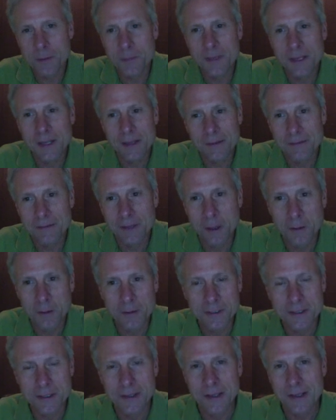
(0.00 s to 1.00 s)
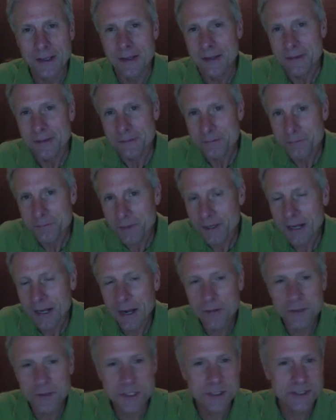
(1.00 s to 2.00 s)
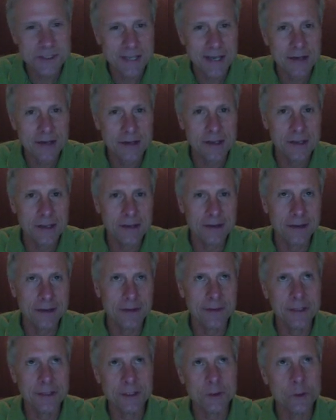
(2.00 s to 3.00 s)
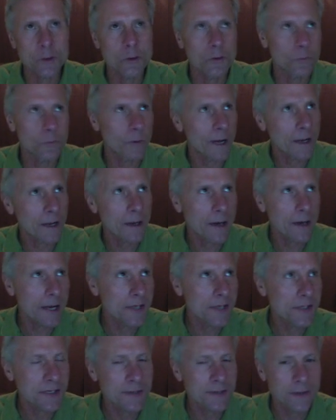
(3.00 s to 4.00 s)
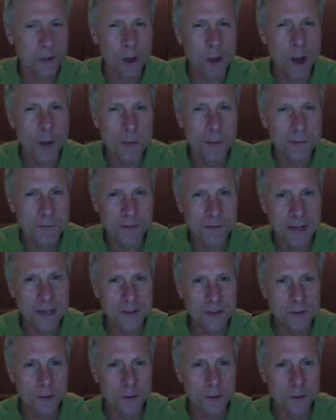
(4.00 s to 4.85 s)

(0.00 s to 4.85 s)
me, figured out this technique. I think it's called recognizing the common factor or